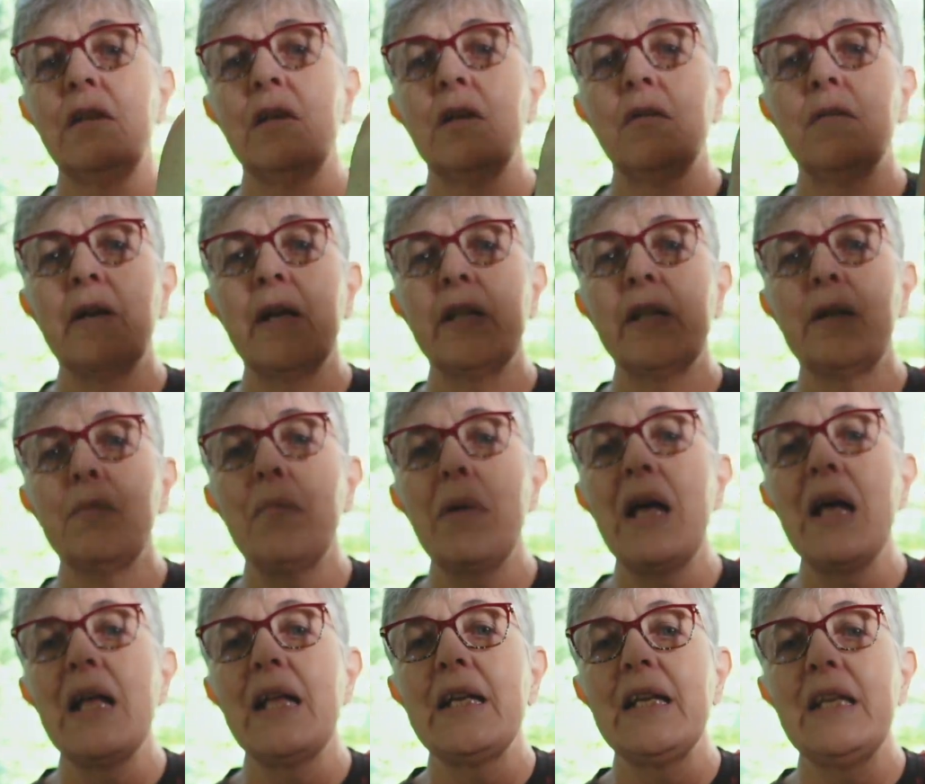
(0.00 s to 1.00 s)
around the
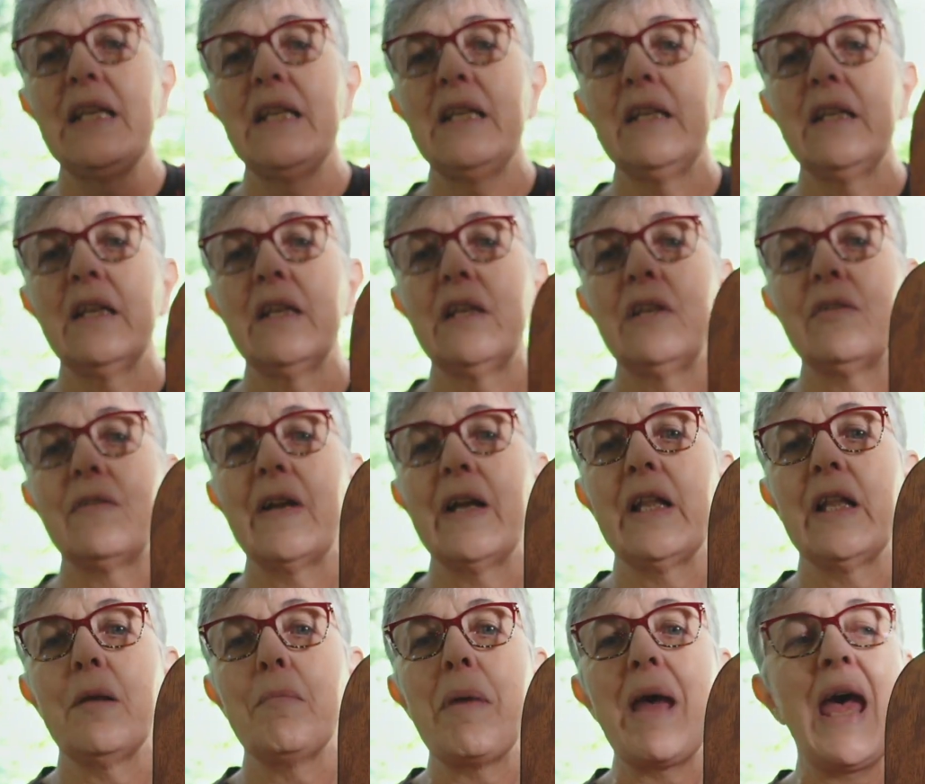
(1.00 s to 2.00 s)
body and around
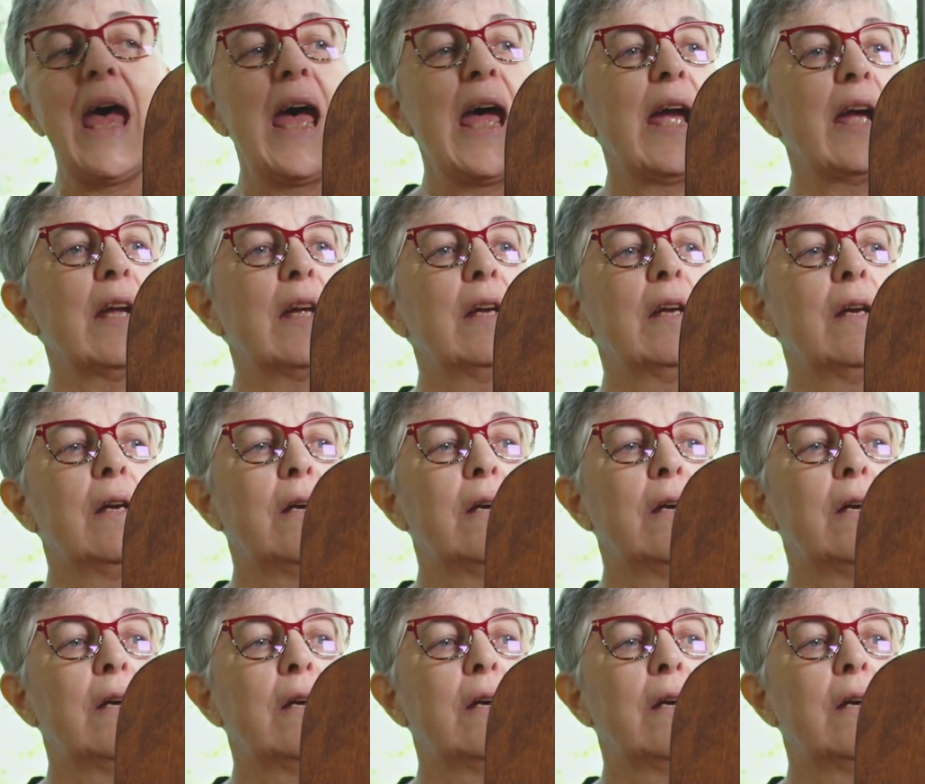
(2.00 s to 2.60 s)
the back.